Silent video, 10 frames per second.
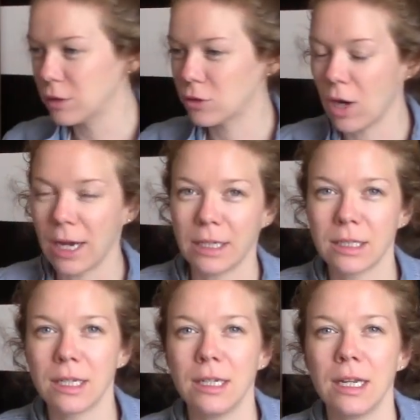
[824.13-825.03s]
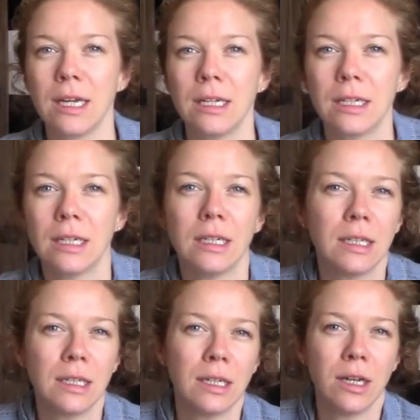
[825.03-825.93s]
trying to knit
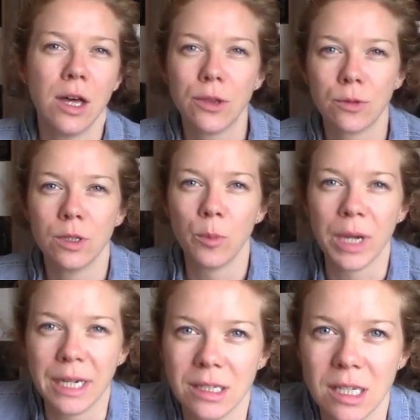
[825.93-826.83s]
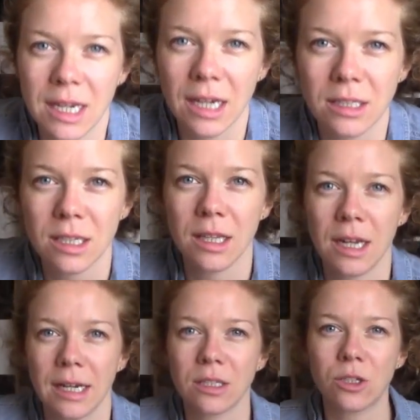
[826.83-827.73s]
through the pink to get to the
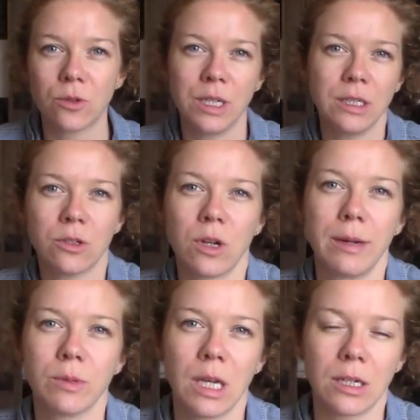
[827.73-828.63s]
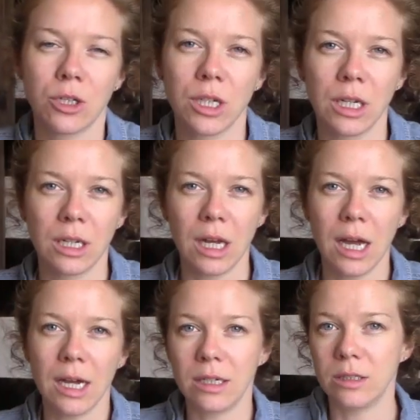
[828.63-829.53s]
next green stripe section
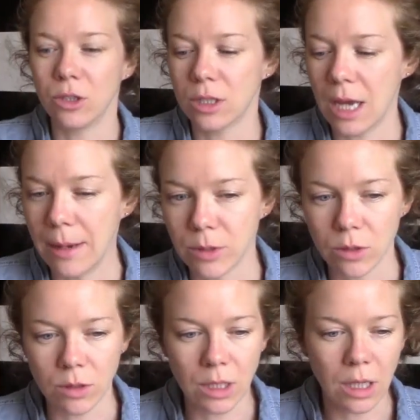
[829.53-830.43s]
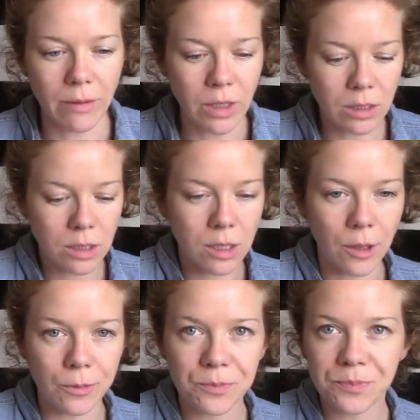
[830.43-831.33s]
and just absolutely love it.
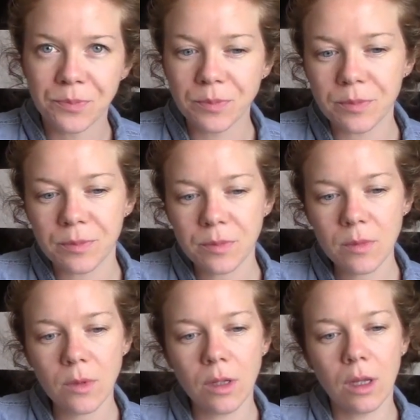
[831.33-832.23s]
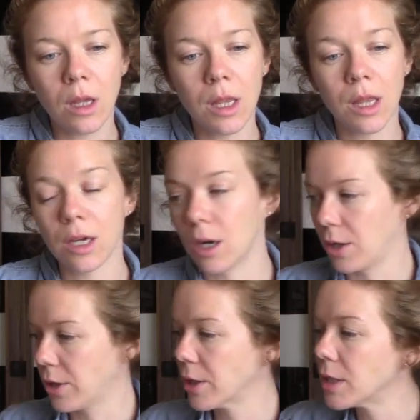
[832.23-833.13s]
So the
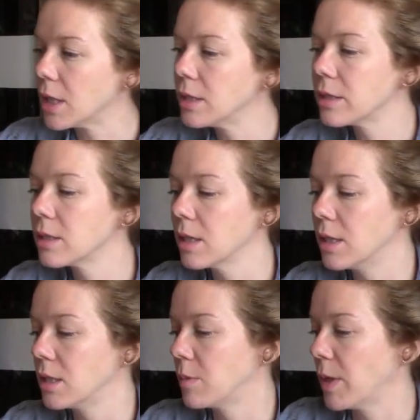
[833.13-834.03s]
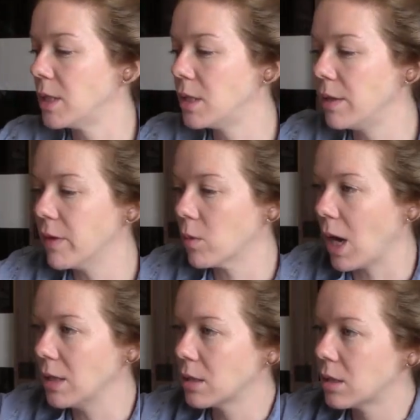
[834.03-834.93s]
Garter Goodness is by Stephen
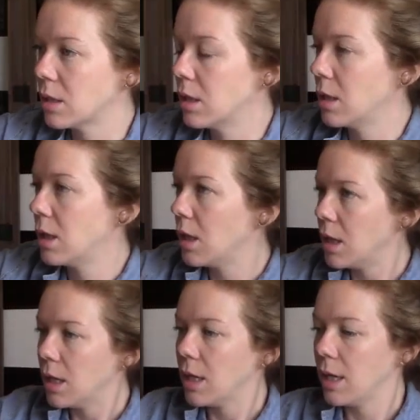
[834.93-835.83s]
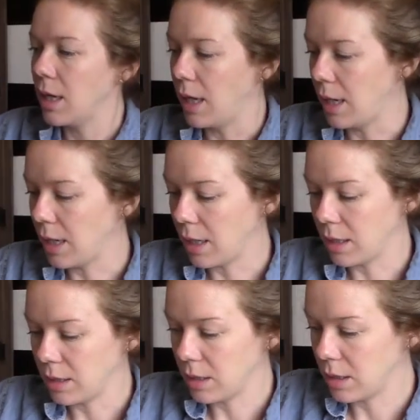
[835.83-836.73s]
West,
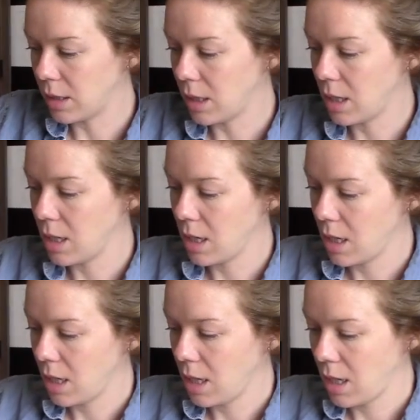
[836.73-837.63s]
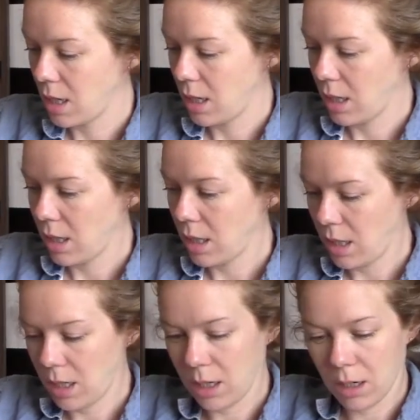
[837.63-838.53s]
and
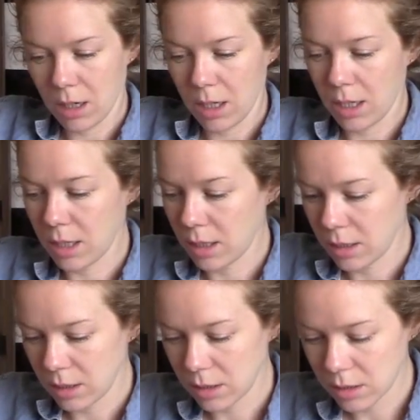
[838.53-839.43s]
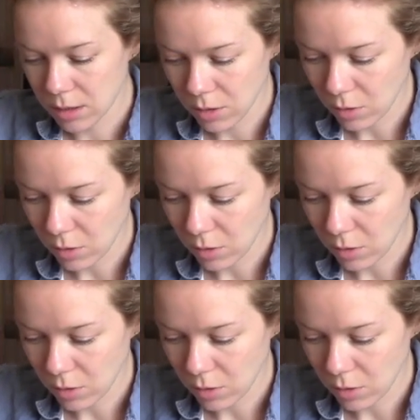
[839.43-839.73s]
here is